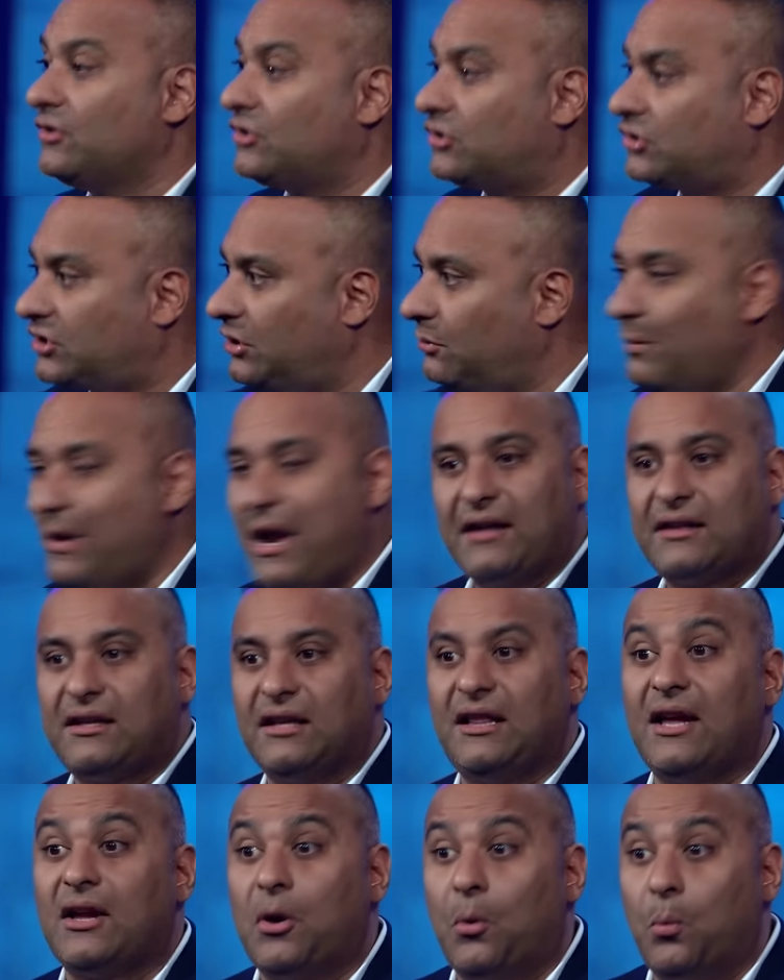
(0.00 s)
She
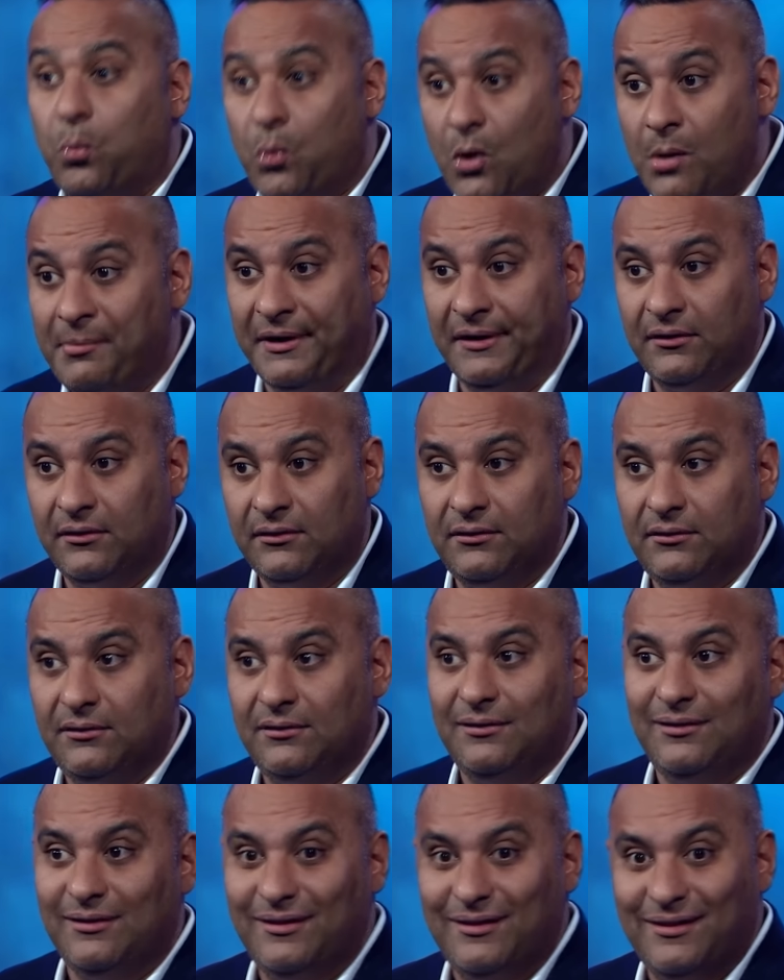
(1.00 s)
reacted like a woman.
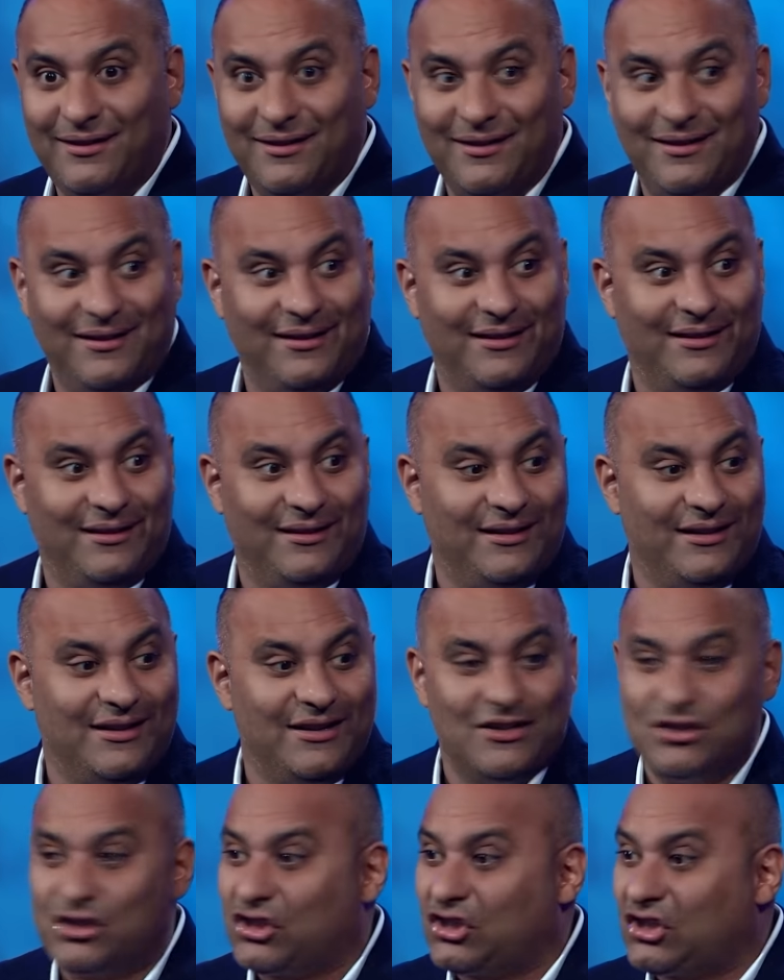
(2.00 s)

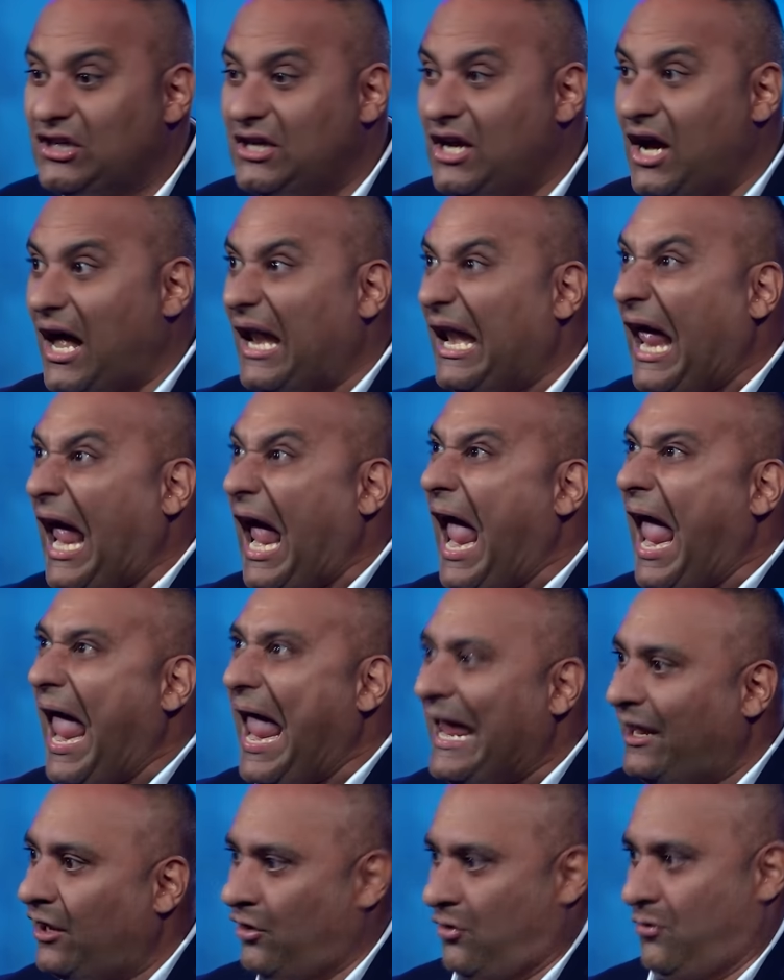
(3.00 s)
She got
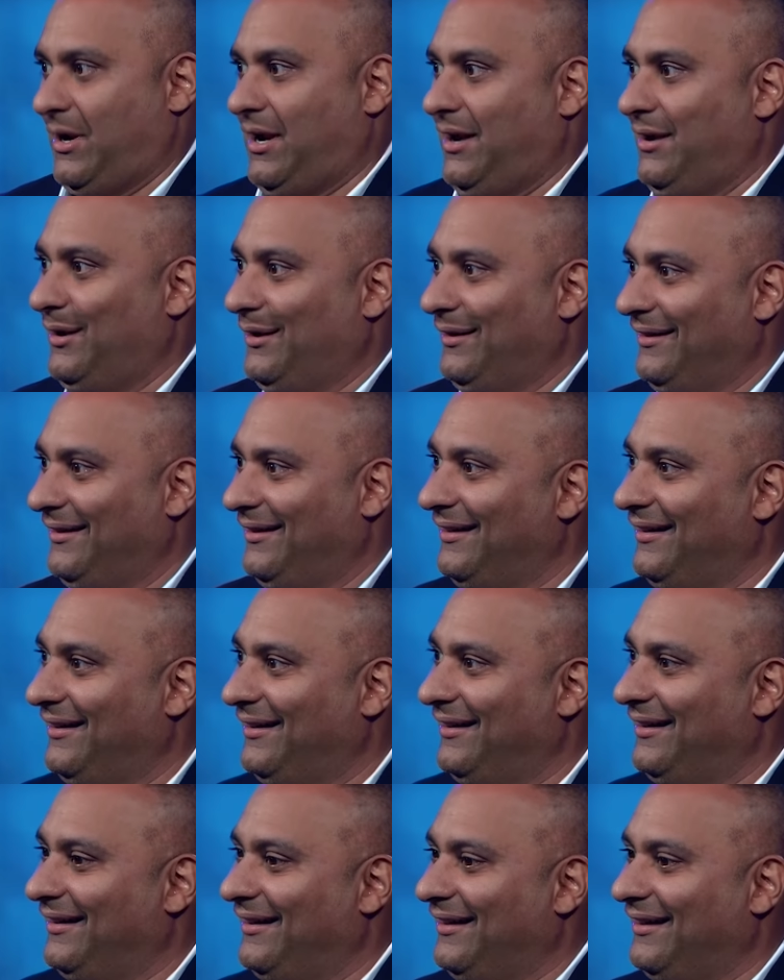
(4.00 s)
angry.
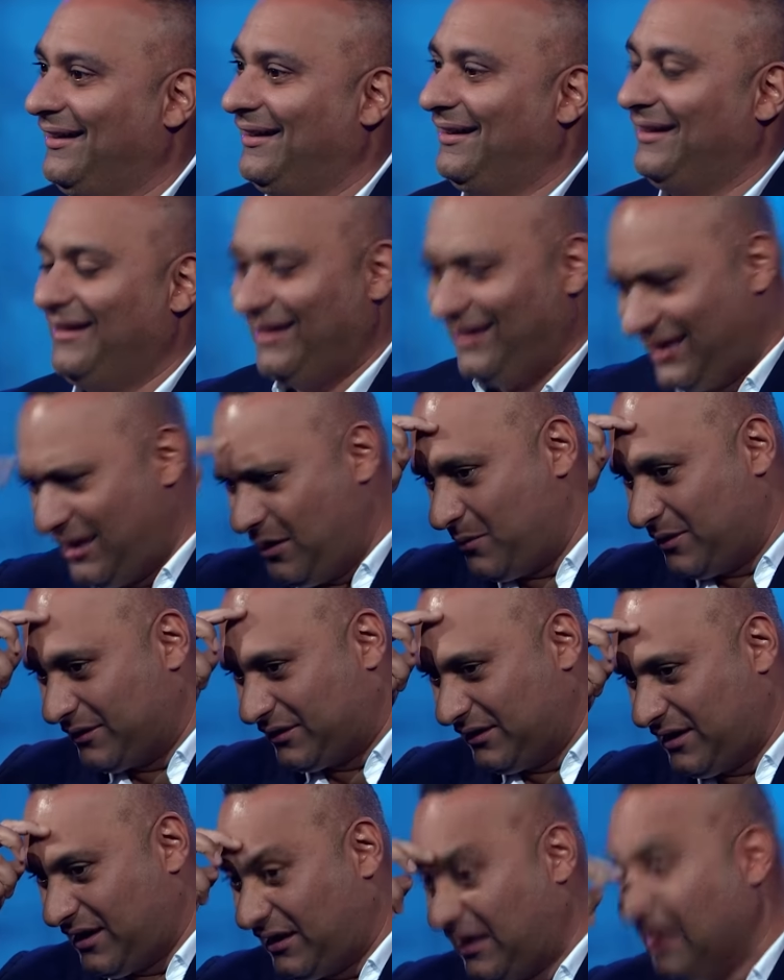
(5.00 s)
It
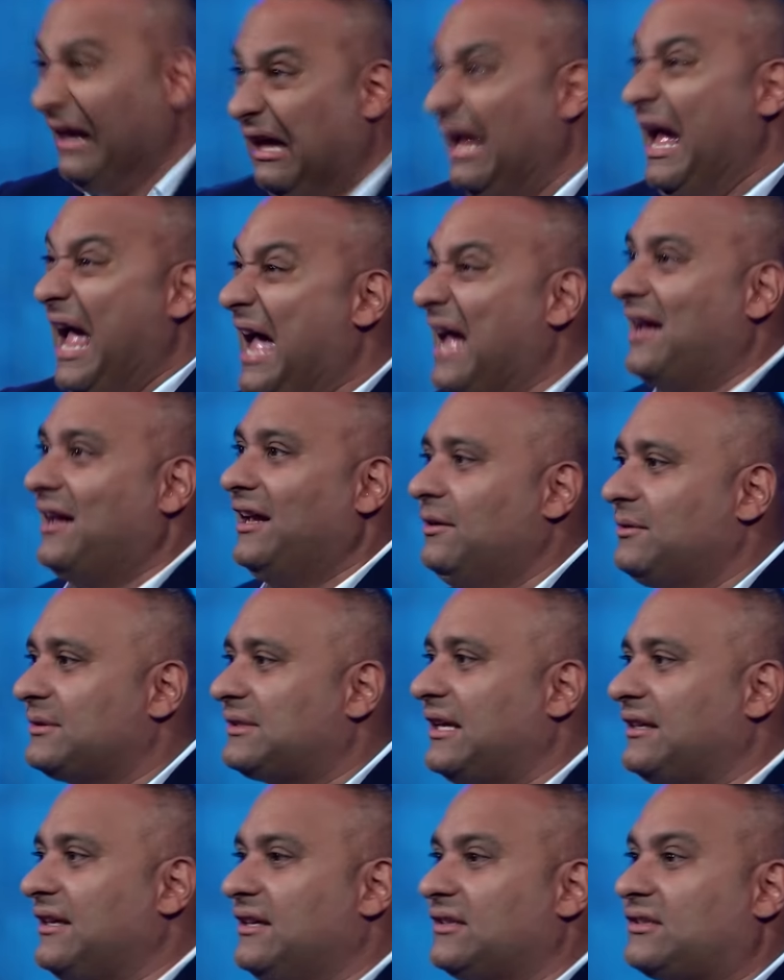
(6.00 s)
wasn't like, "Ah!" It was
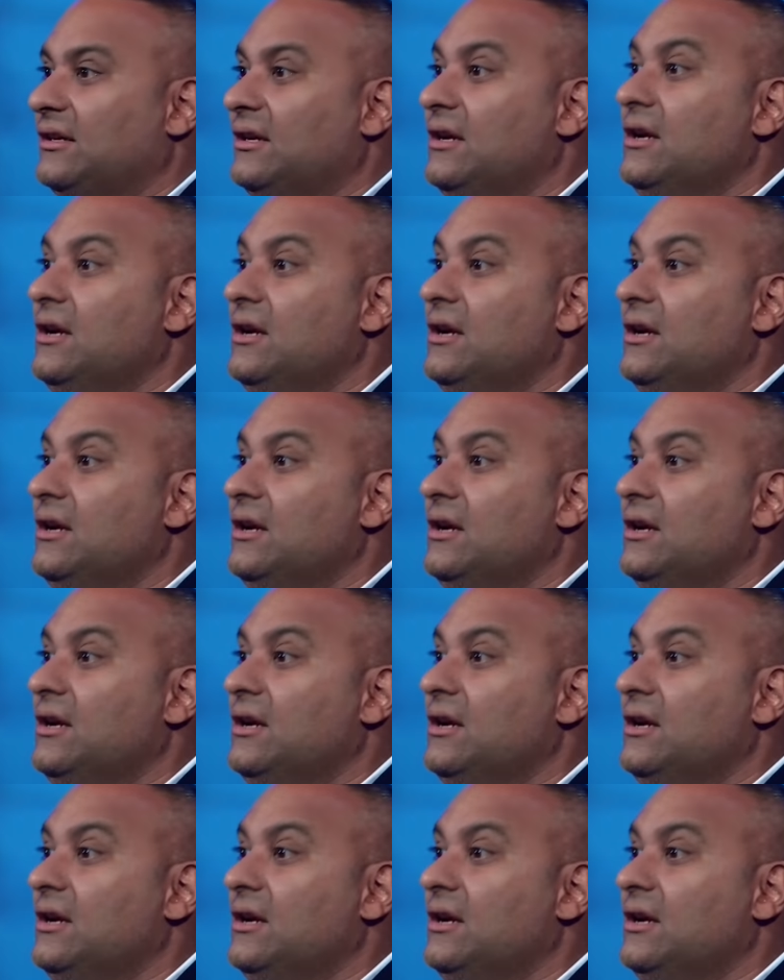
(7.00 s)
like this.